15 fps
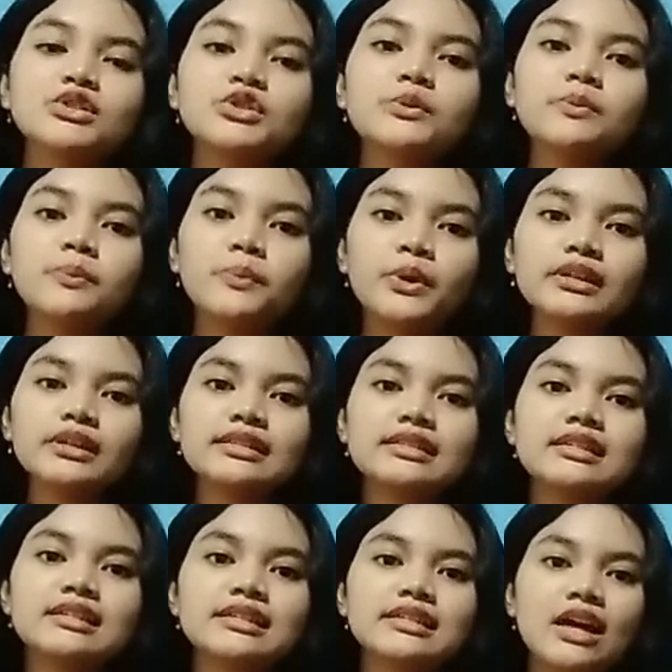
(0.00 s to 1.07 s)
to build
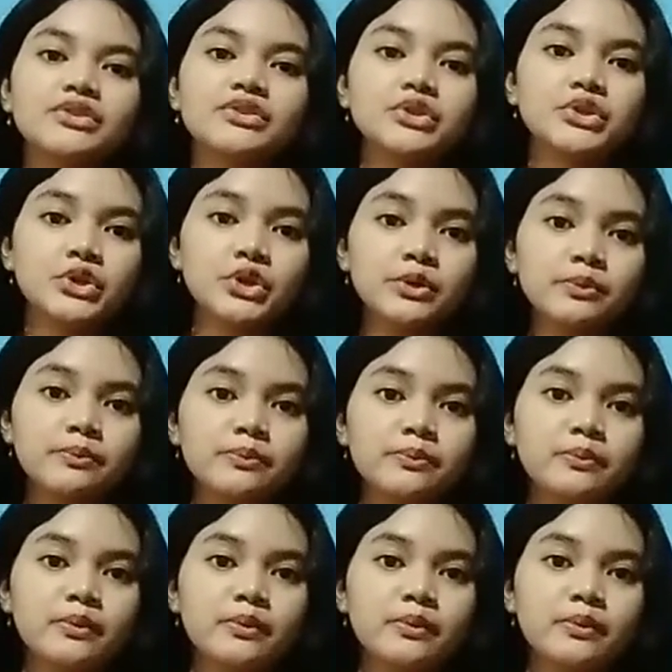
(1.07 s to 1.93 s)
the noun group